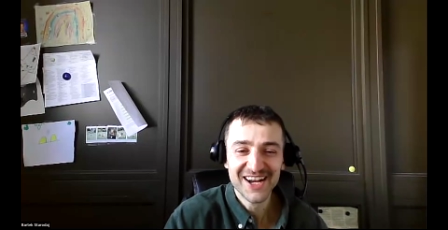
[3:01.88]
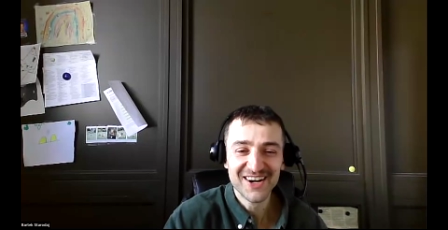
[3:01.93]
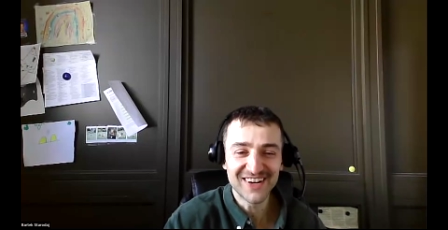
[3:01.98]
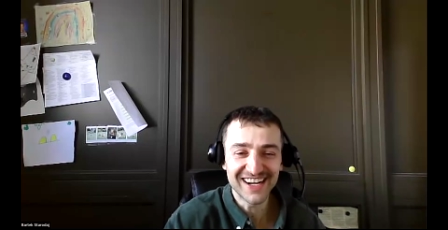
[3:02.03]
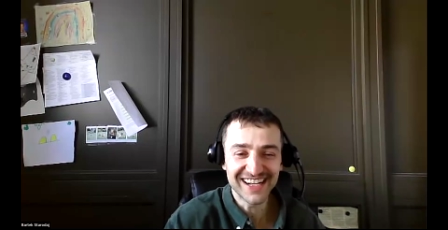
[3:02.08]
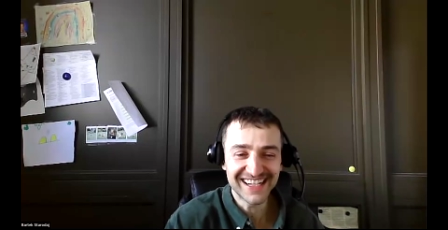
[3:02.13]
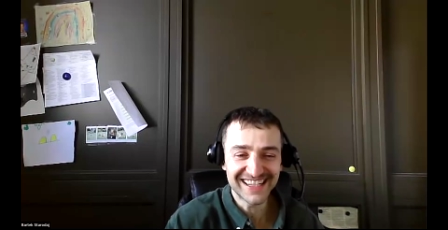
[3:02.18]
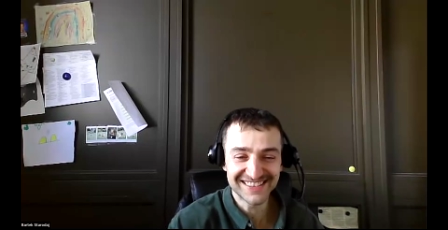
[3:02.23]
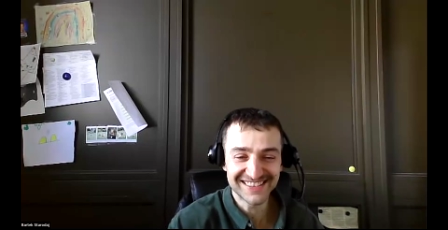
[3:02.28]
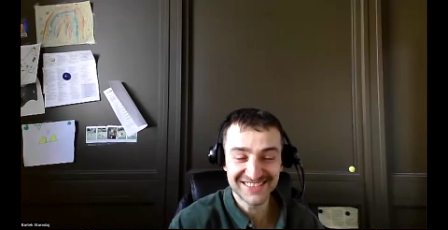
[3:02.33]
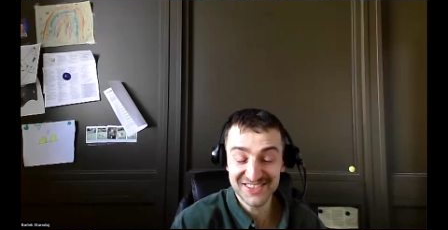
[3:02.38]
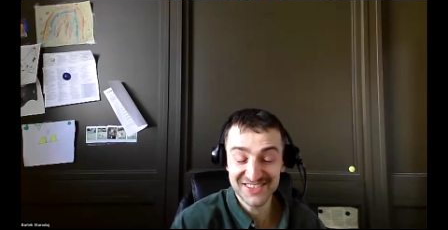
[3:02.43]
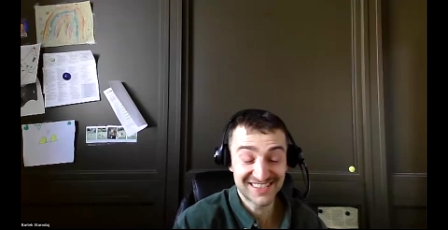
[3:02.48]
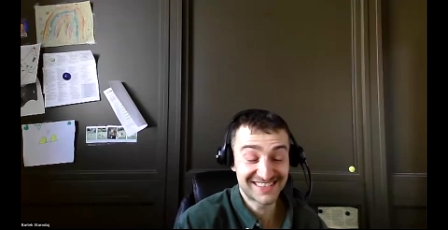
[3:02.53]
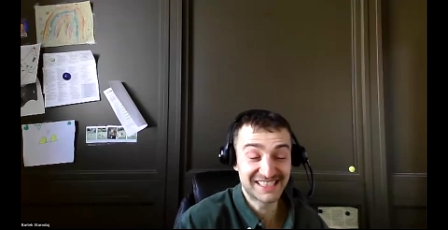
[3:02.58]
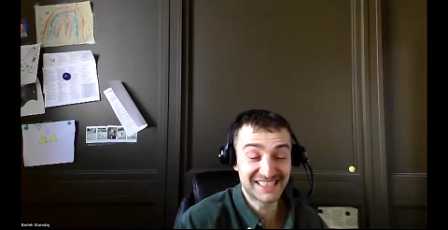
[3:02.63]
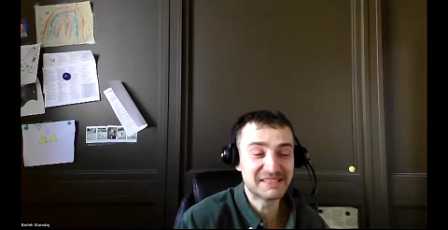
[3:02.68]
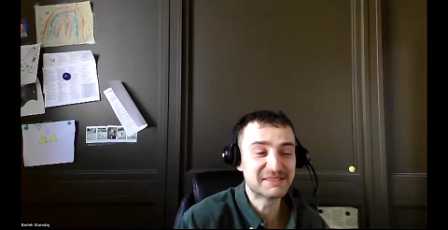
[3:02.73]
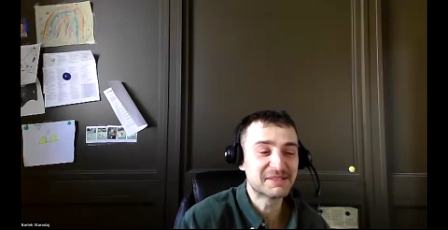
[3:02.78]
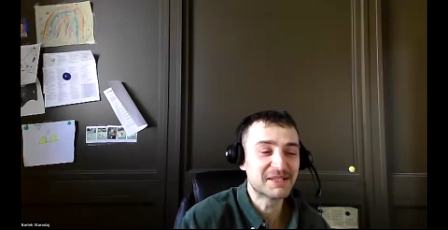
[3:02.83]
Right, because it
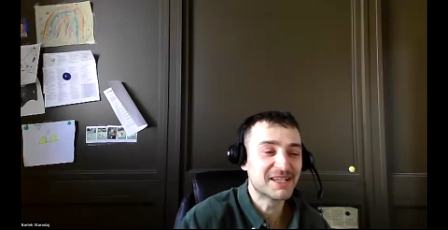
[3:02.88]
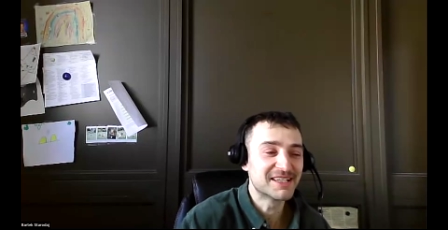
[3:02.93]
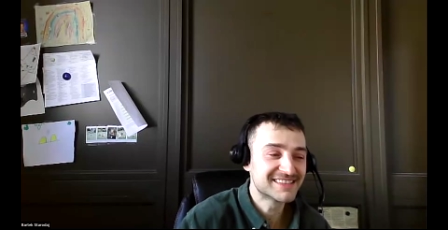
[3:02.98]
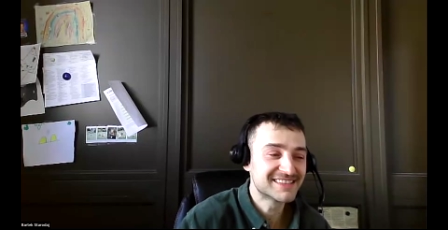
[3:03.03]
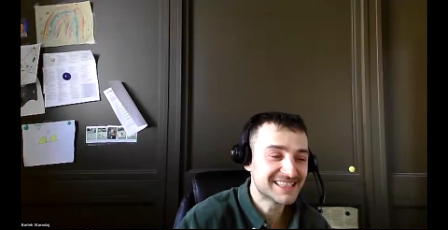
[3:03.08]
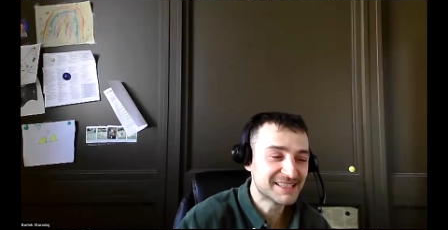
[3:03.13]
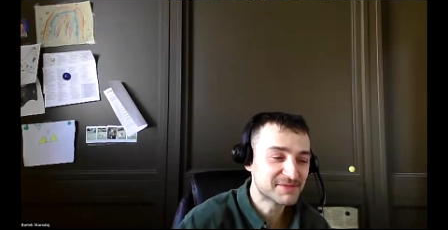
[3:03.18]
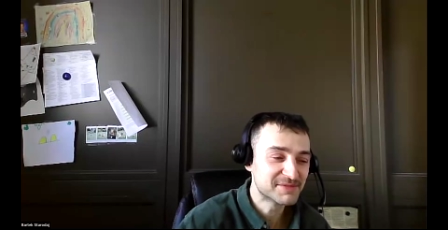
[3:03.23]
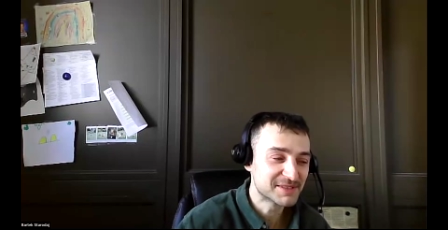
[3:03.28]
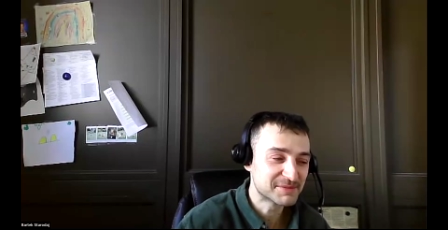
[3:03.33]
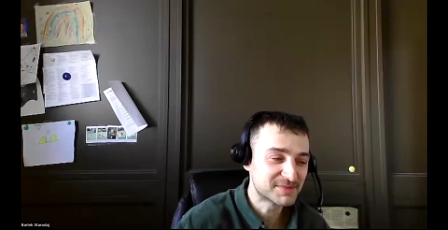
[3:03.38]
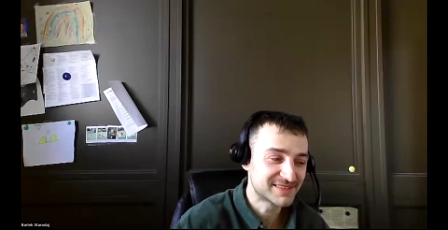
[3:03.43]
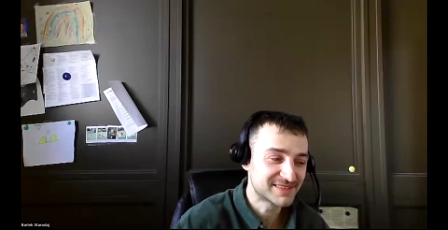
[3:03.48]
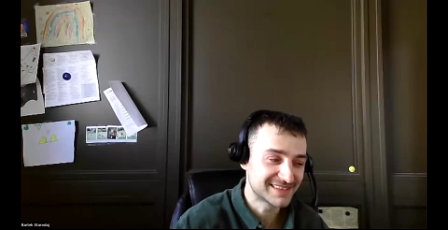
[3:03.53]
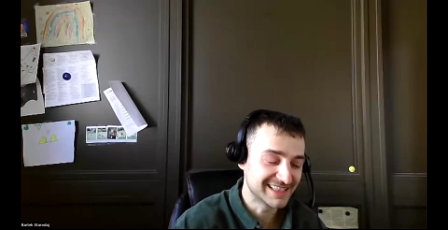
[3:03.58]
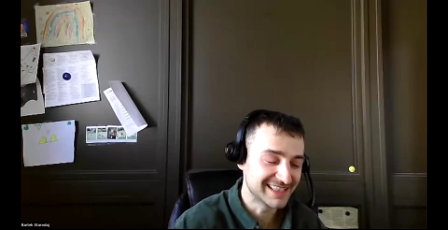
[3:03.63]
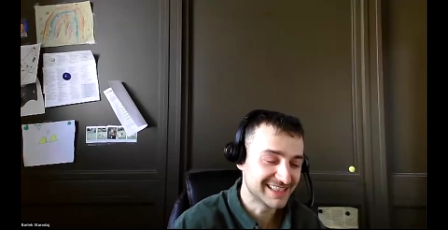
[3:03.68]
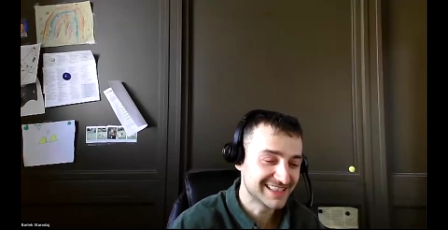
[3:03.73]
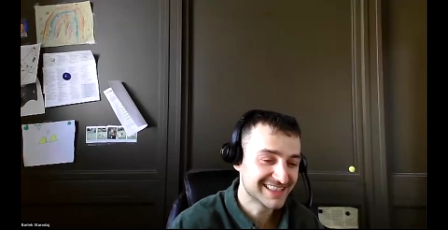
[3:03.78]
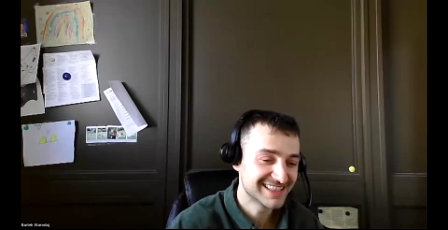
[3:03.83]
just seems
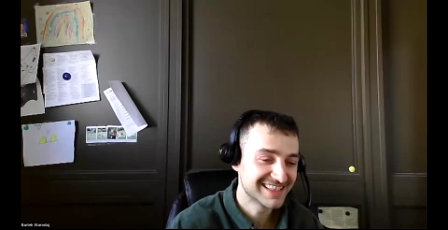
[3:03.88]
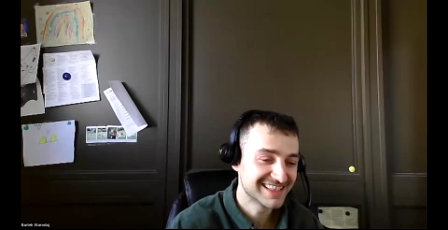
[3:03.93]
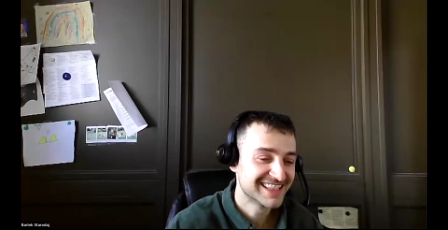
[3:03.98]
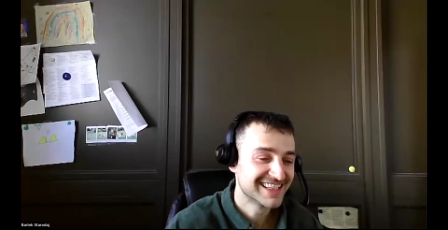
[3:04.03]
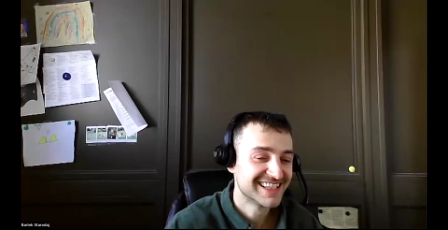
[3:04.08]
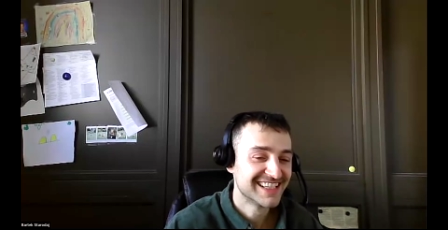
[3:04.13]
obscene.